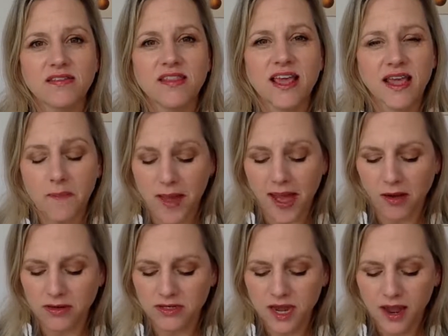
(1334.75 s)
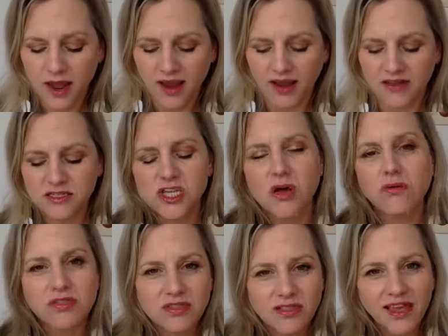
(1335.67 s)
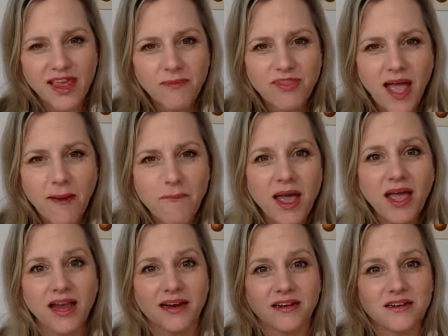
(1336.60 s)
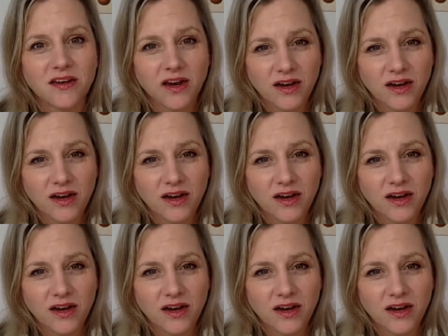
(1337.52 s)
think about. And so keep that in mind.